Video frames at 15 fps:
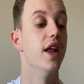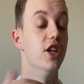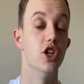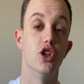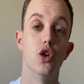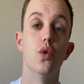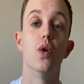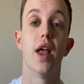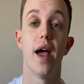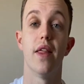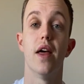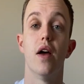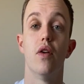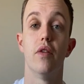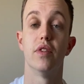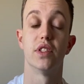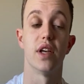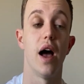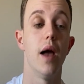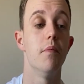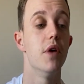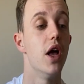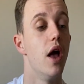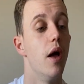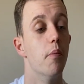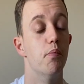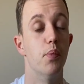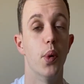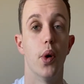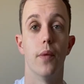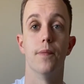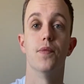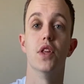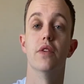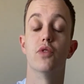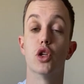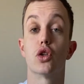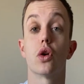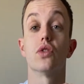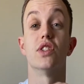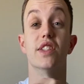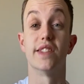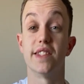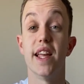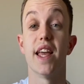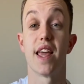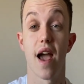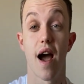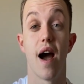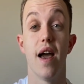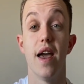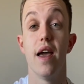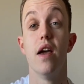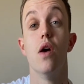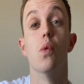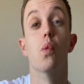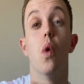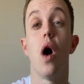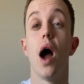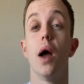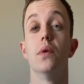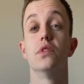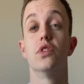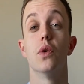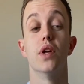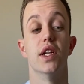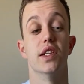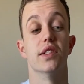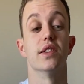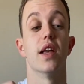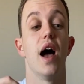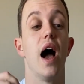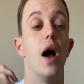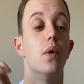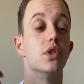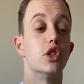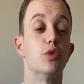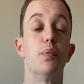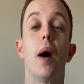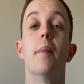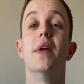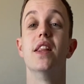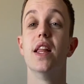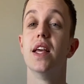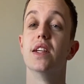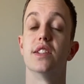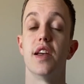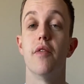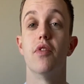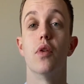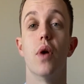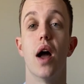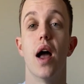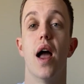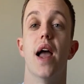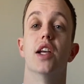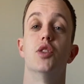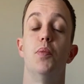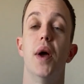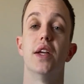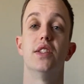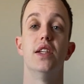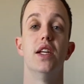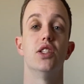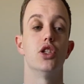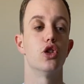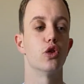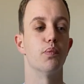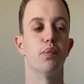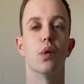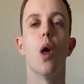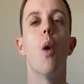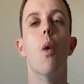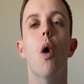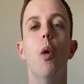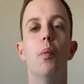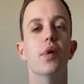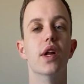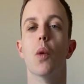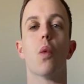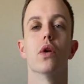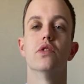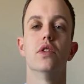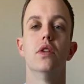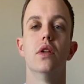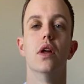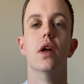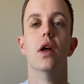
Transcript: you do get there over time, but you've just got to stick at it. What I was doing is, I was spamming links everywhere, expecting it to just blow up, and it wasn't.